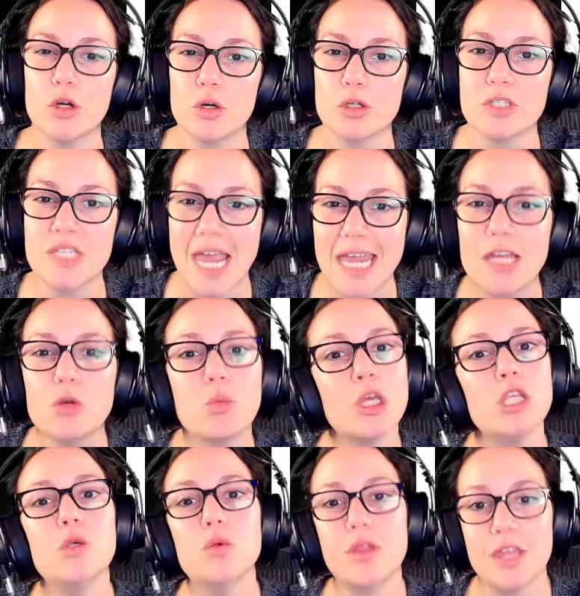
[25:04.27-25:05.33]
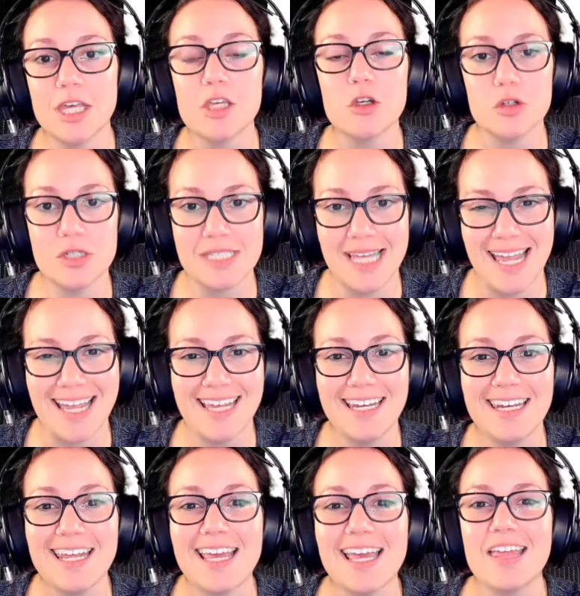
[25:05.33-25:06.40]
saying what you think you're saying,
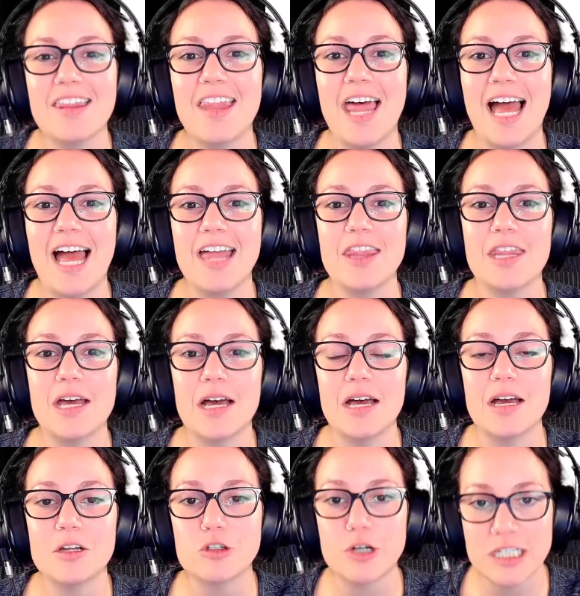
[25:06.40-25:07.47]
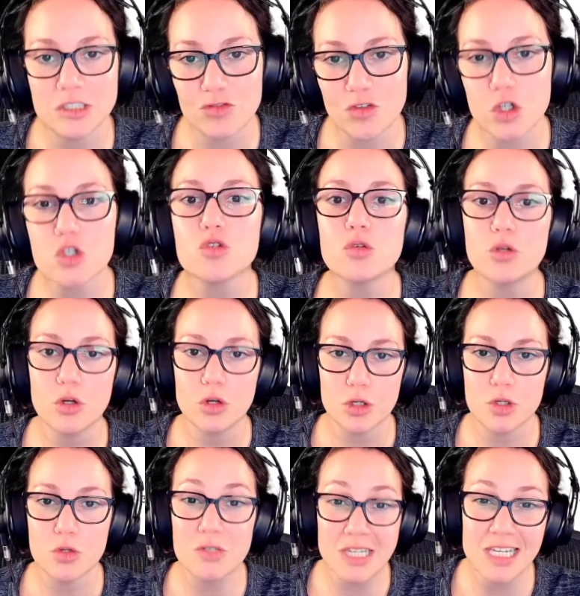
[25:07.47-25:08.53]
that the transversal you're
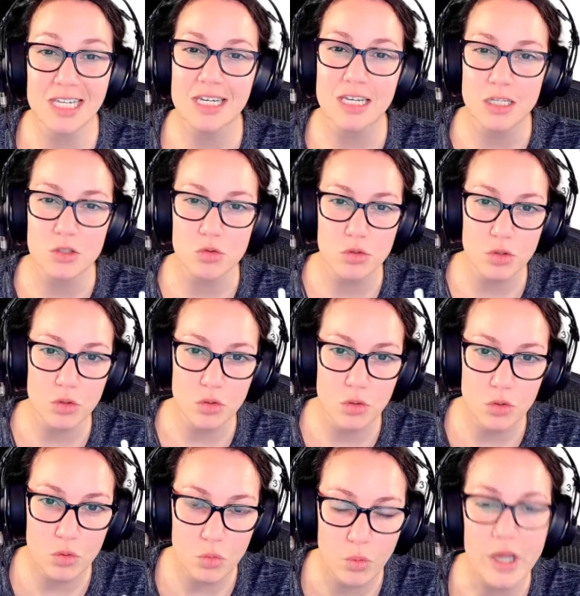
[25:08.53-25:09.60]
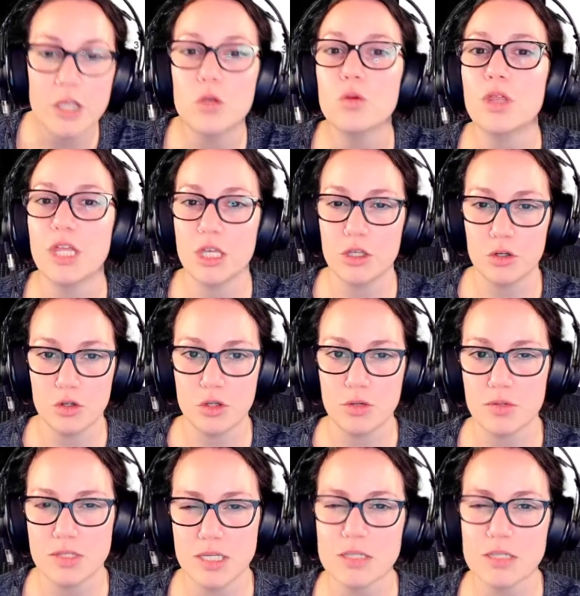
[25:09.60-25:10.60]
using is what you think you're using.